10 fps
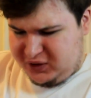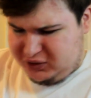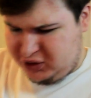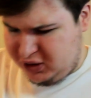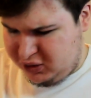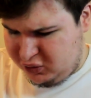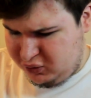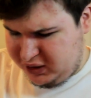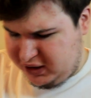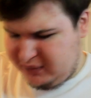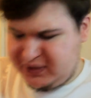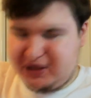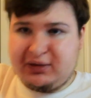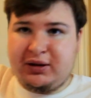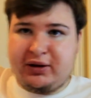So it comes
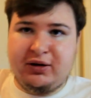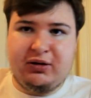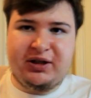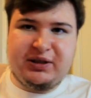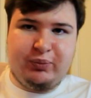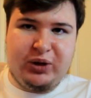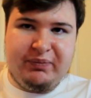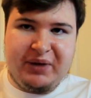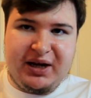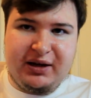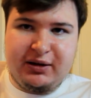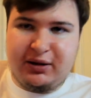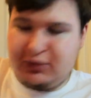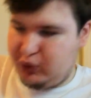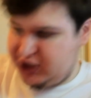in a nice Supreme bag,
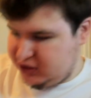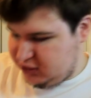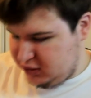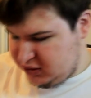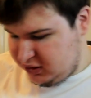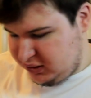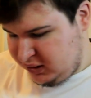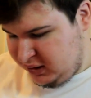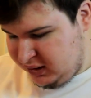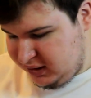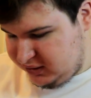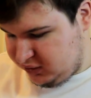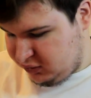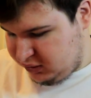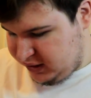which is good. It's
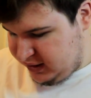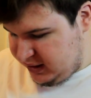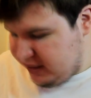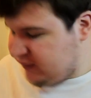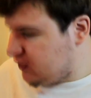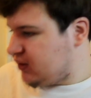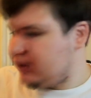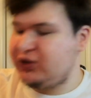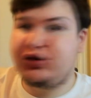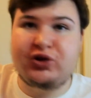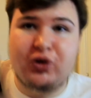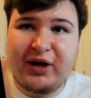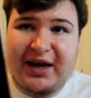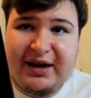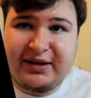got another Stock
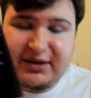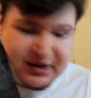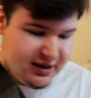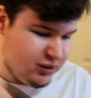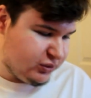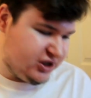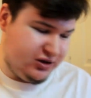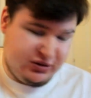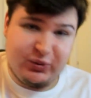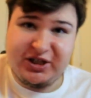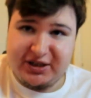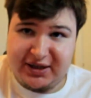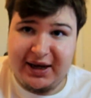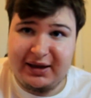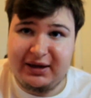X tag, which is
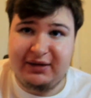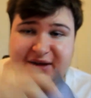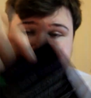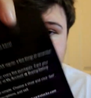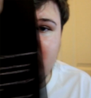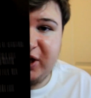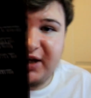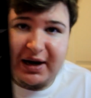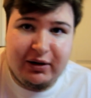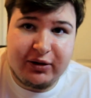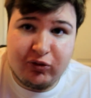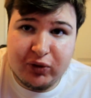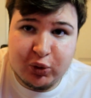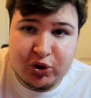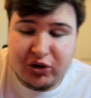killing it. This is what you get in like the
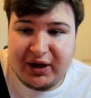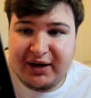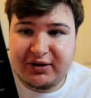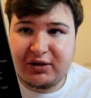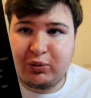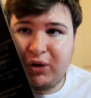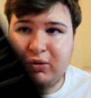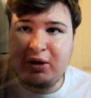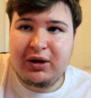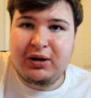real Stock X as well.